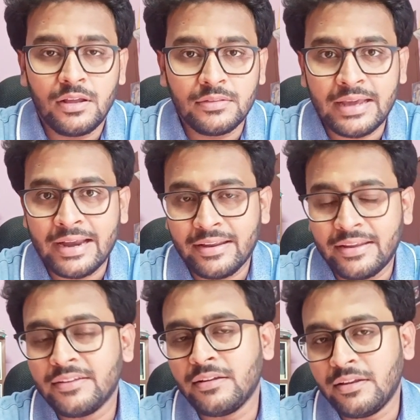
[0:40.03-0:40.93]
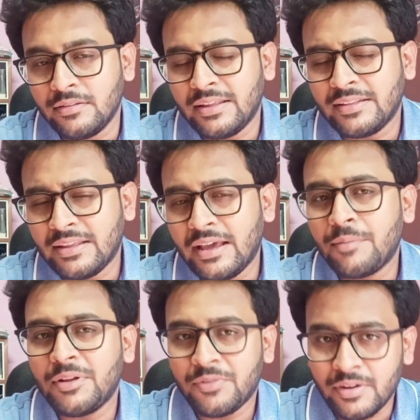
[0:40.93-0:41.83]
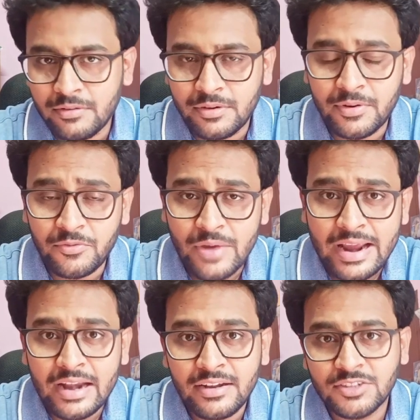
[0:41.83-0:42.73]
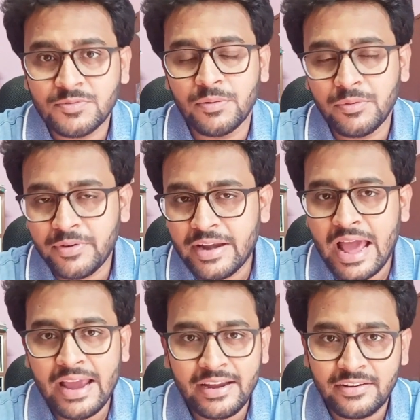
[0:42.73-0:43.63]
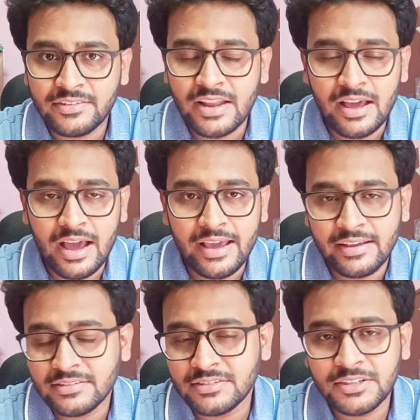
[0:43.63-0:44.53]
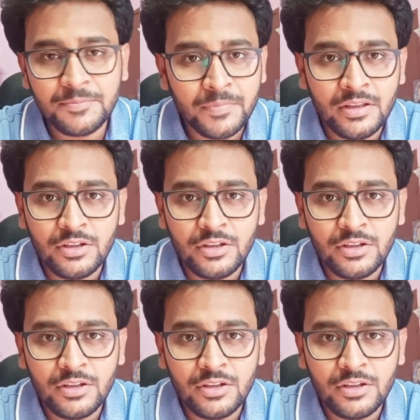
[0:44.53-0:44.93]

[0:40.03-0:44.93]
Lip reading: that they have different faculties from different IITs and IISC.